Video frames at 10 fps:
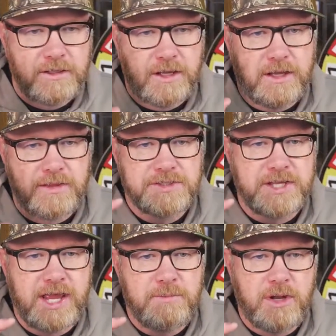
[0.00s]
uh, the
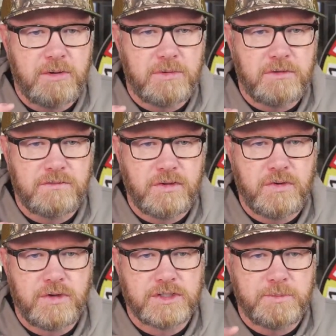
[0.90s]
same number of
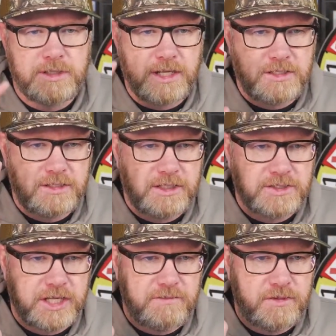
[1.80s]
lures, but they
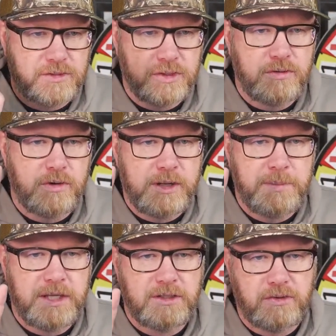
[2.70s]
just give you two
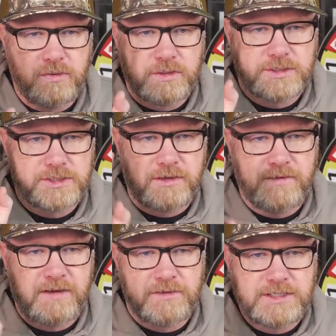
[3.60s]
repeat lures
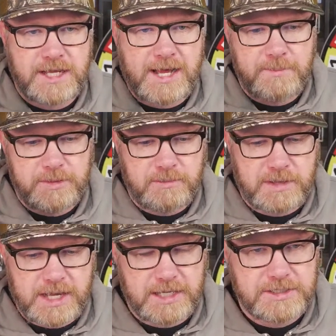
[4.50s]
of every type in the
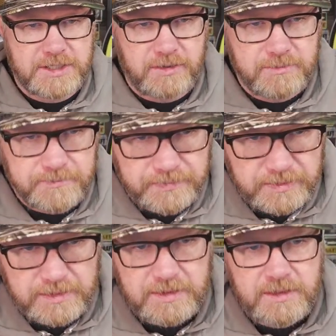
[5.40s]
box. So
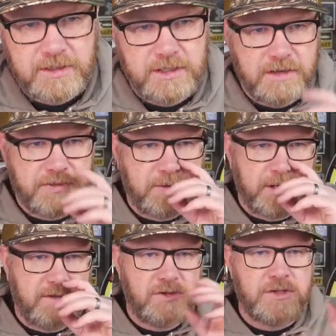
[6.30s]
if they were
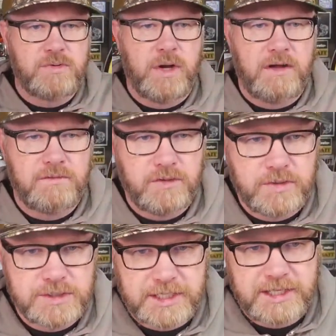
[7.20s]
giving you 12
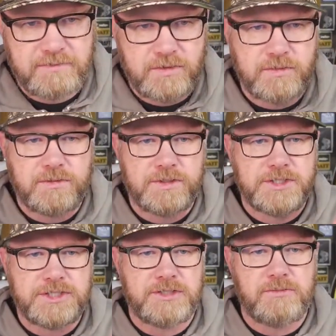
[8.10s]
lures, they'd give you
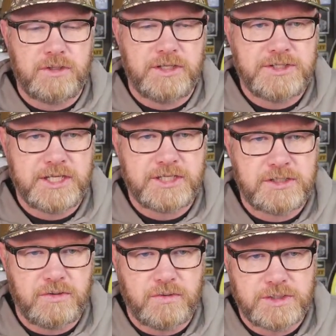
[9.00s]
really
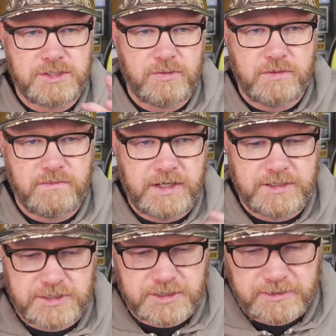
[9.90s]
six lures, two of
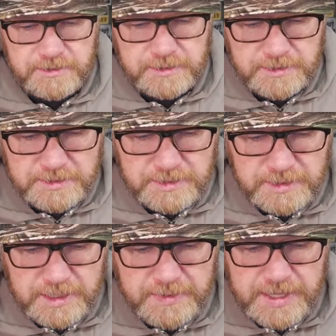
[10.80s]
each.
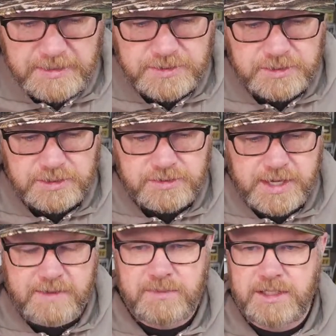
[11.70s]
And that used to just
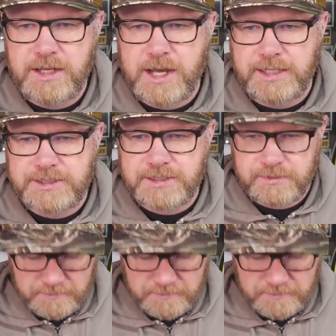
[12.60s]
drive me nuts.